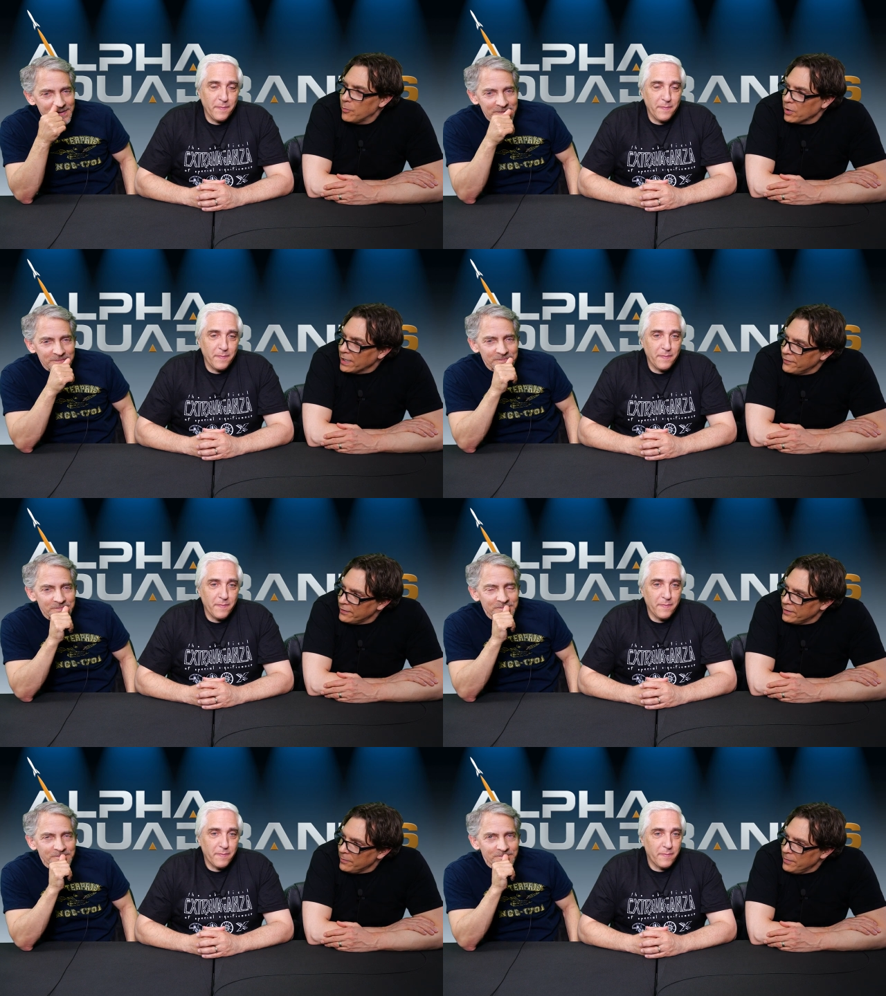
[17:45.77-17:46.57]
Speaker 1: We're going to
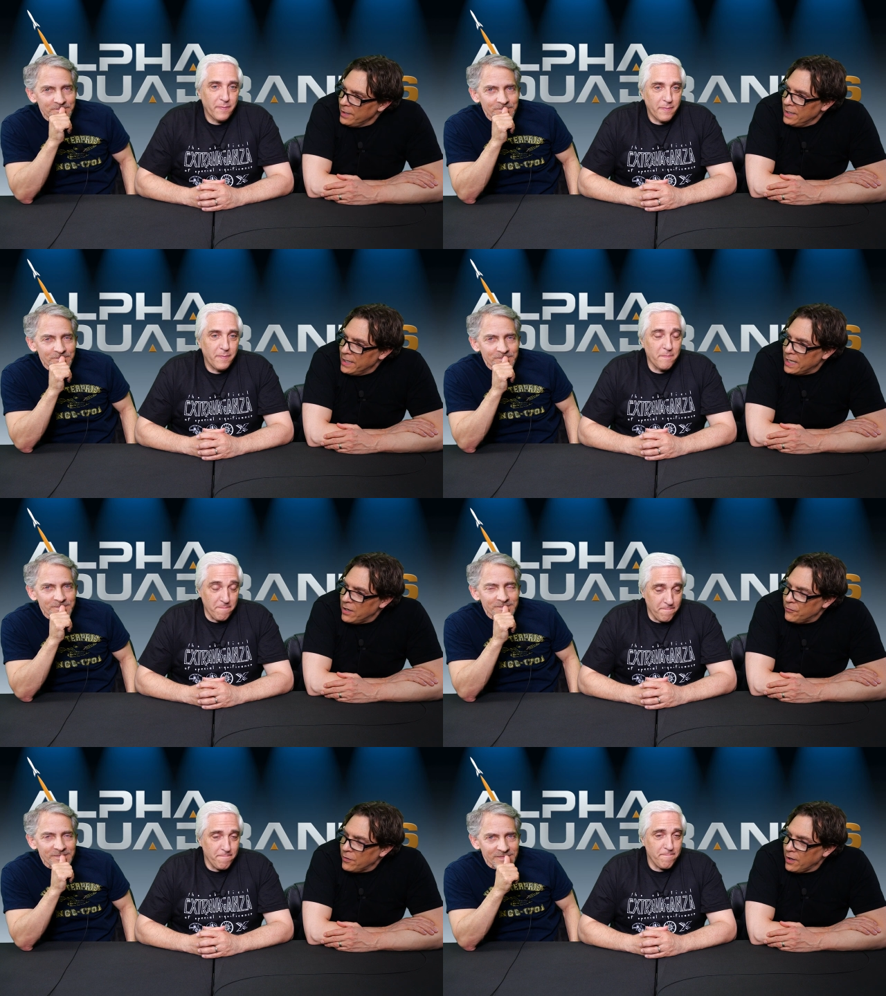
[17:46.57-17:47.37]
see them. Mm -hmm.
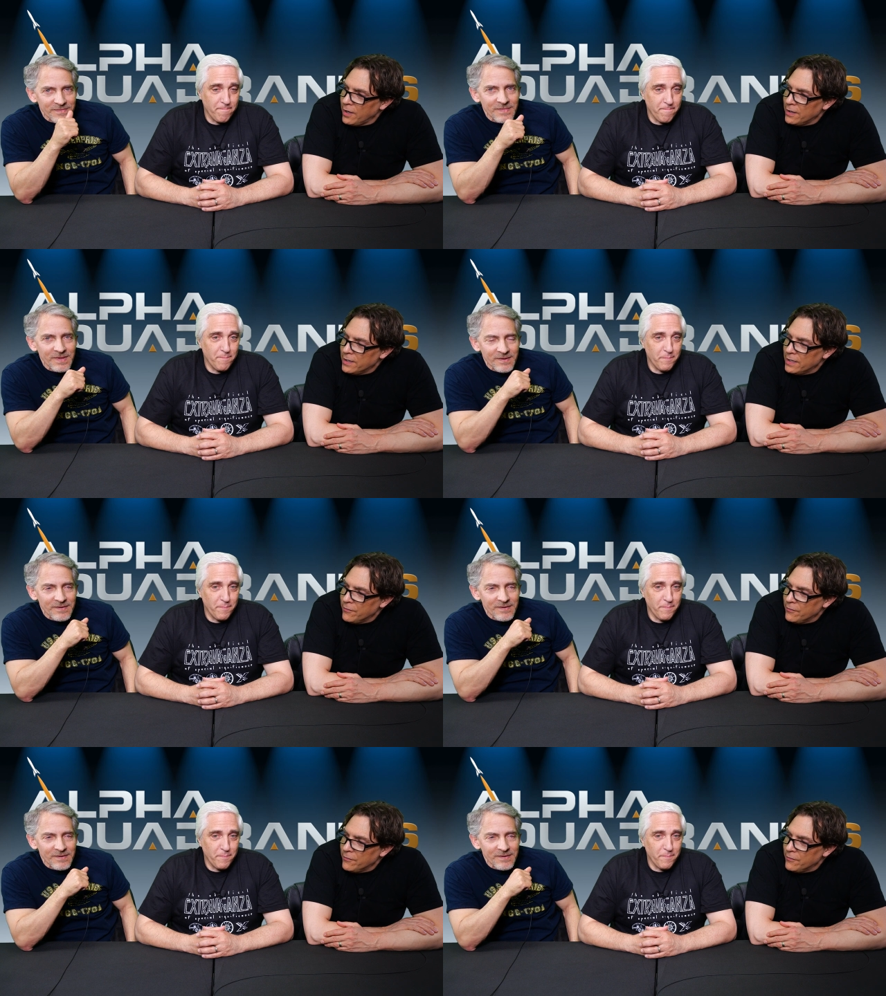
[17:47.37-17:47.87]
If mm-hmm.